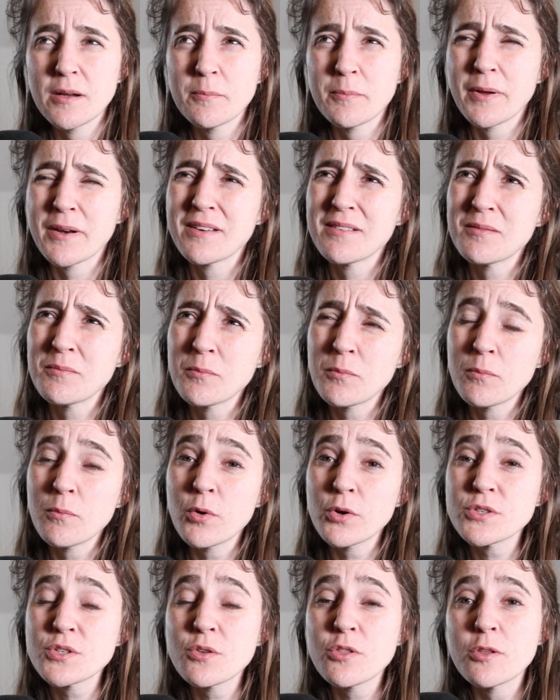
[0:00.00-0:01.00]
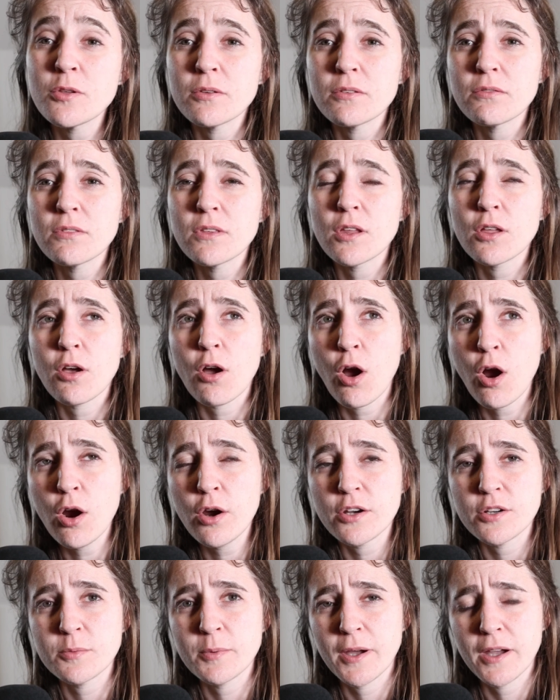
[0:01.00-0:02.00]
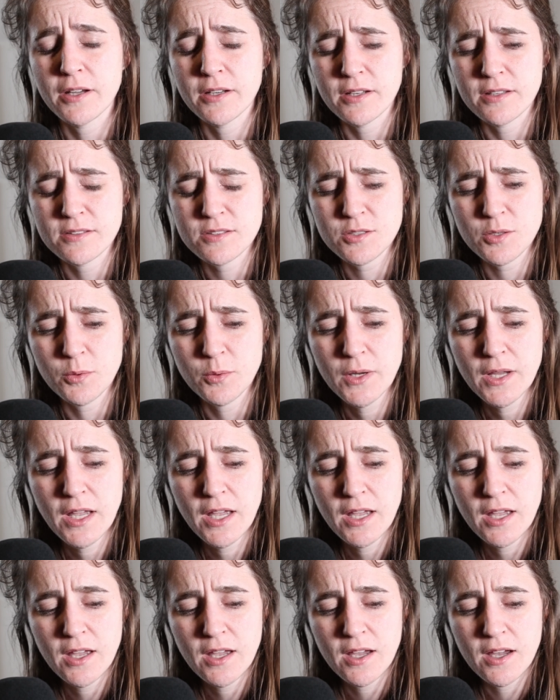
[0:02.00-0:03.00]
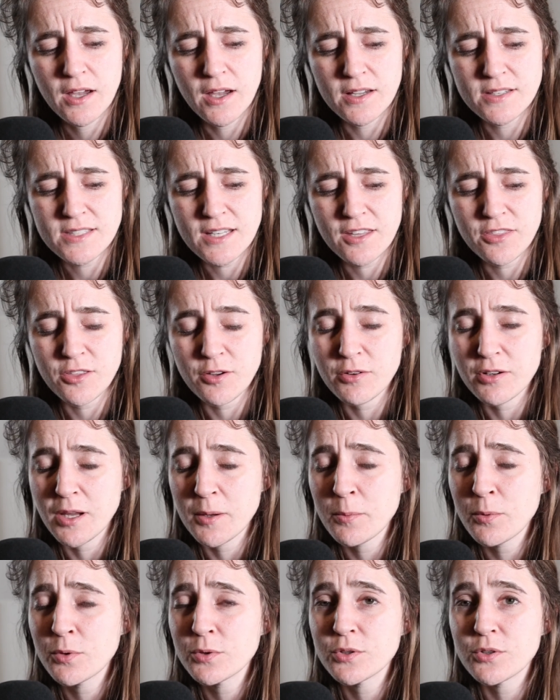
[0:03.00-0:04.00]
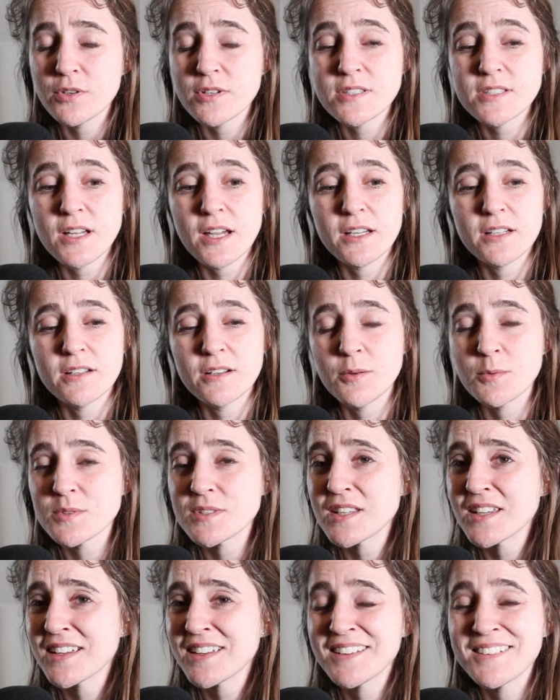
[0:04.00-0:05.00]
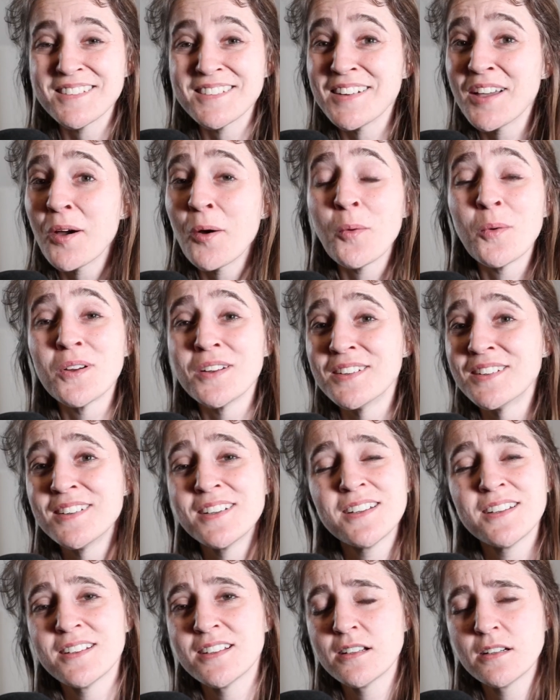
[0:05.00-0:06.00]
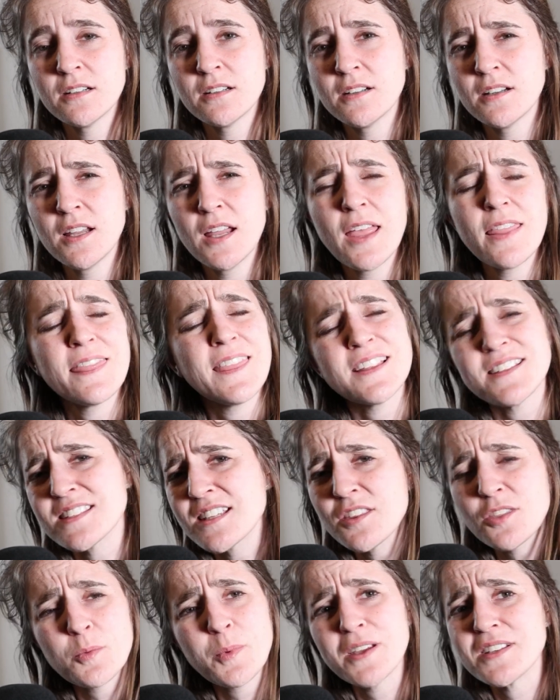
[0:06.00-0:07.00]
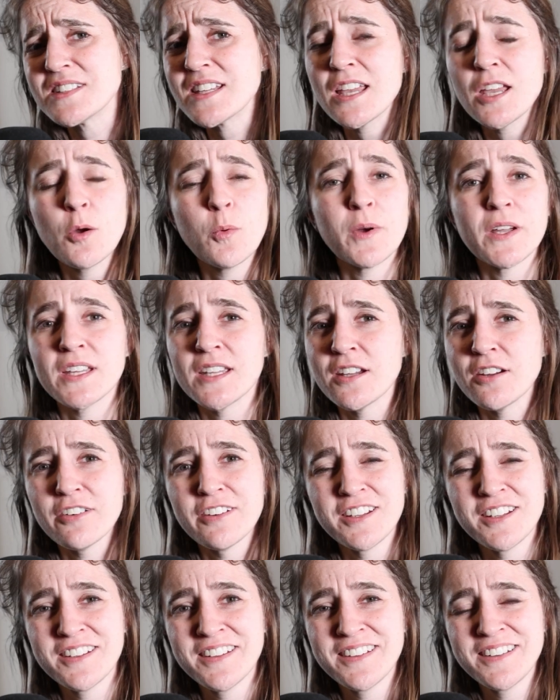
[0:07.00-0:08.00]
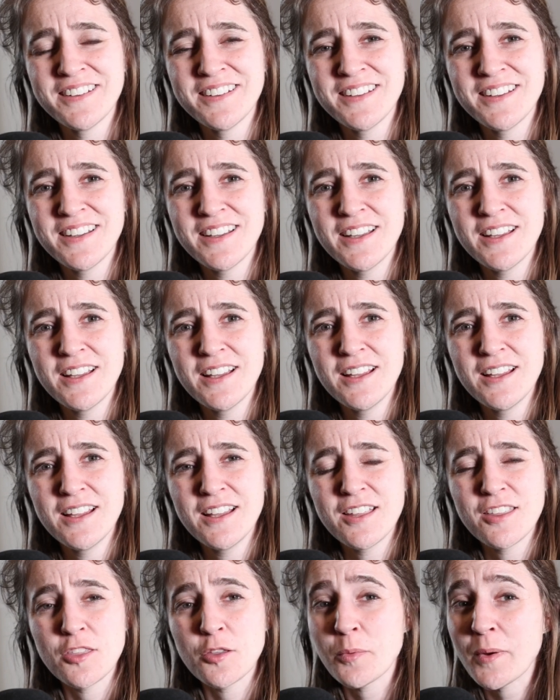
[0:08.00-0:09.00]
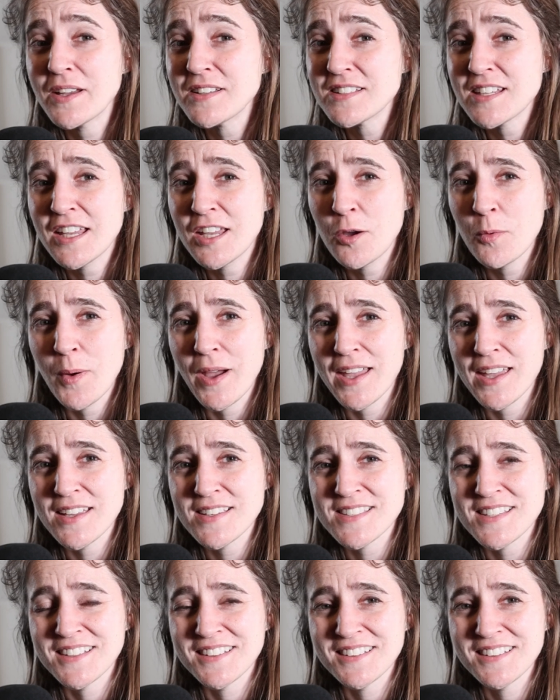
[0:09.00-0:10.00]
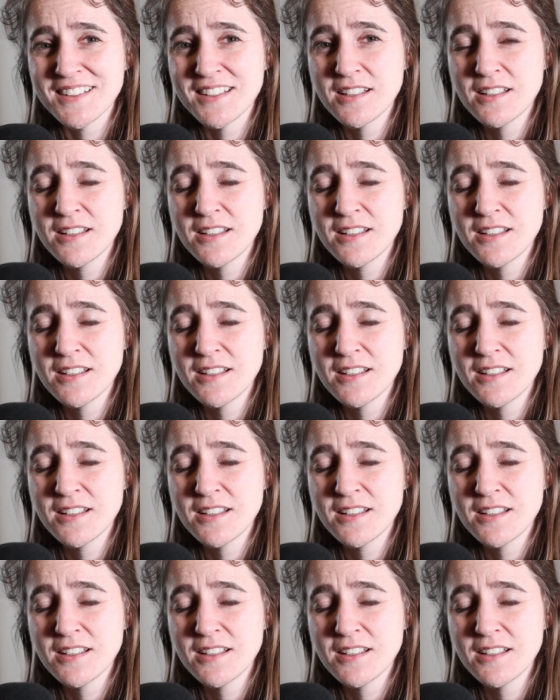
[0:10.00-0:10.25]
but more so the heart behind it. So I sat there and I pulled her aside and I was like, no, that's not the right takeaway here. The right takeaway isn't